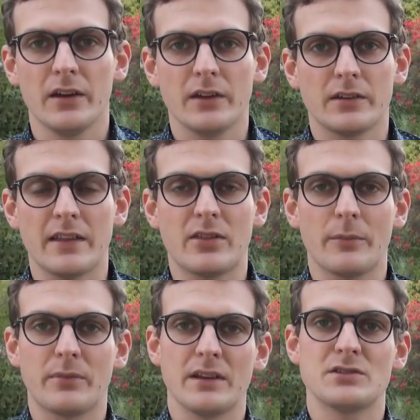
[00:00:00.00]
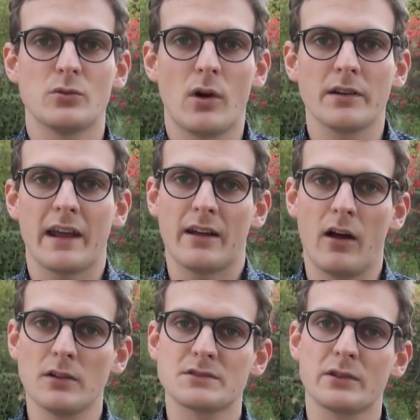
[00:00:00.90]
get the updates you want, and
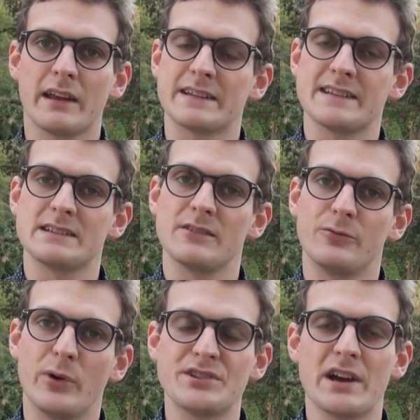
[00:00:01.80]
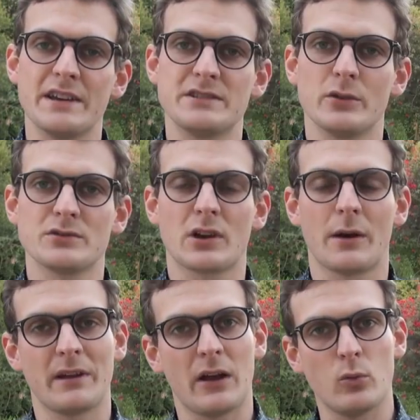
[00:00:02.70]
also get a sense of which ICOs are
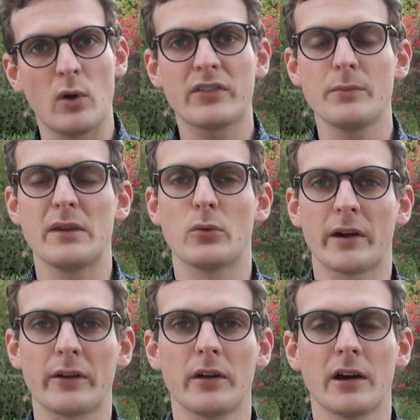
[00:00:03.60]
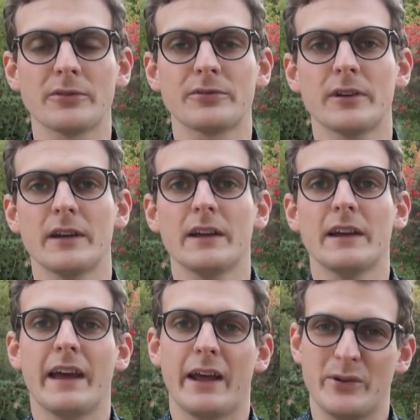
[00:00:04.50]
coming out, what to be aware of,
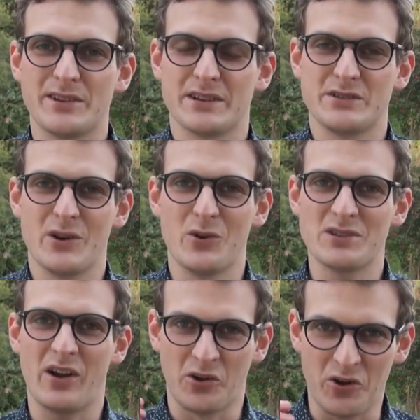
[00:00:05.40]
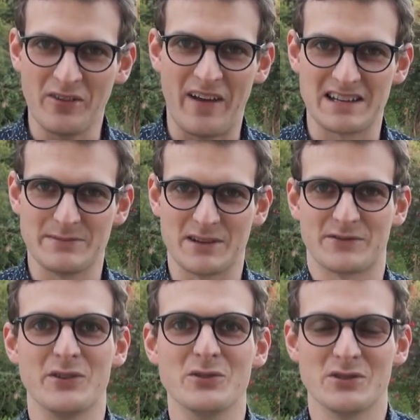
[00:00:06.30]
and which ICOs are good investments
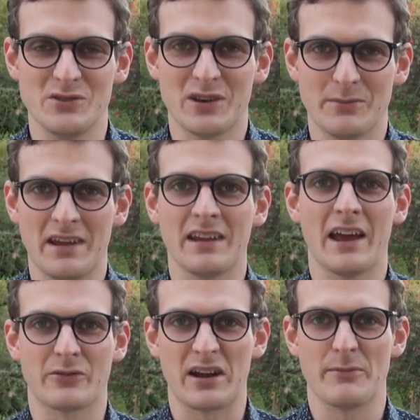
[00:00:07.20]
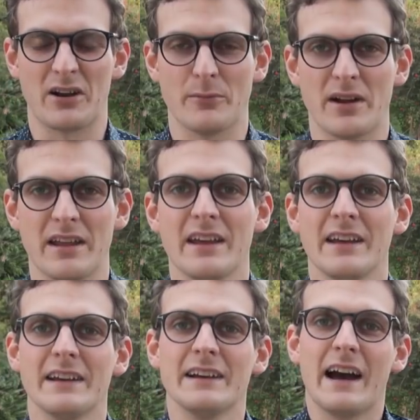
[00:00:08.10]
for you so you can make a great amount of money.
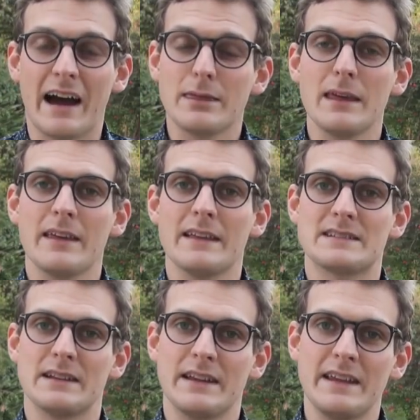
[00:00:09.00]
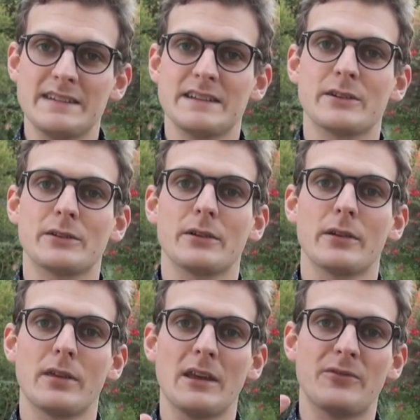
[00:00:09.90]
I think it's an easier
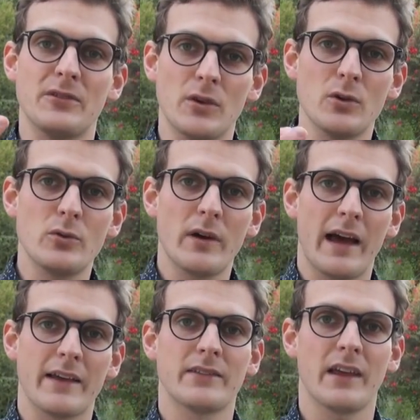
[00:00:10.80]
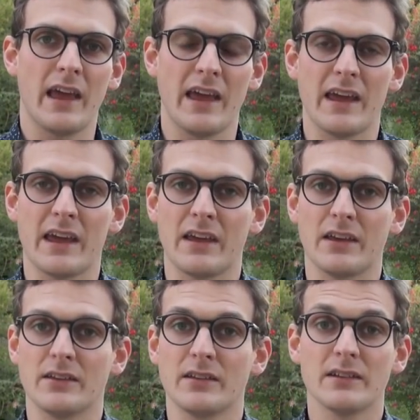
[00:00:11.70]
thing for you as
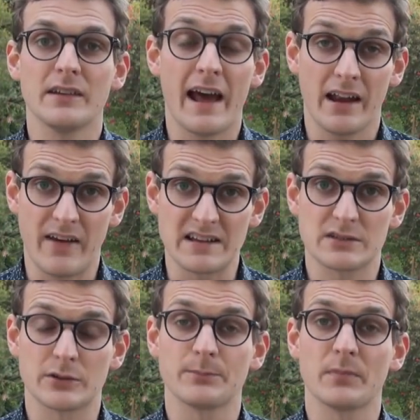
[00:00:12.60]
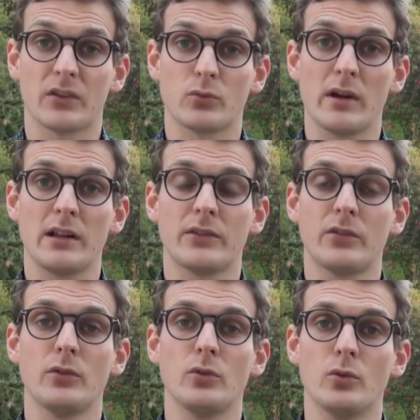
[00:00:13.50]
an investor as well
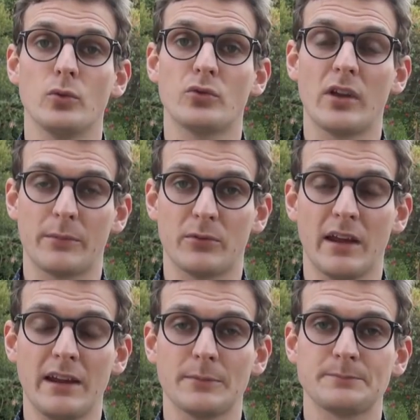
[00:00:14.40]
to stay up to date,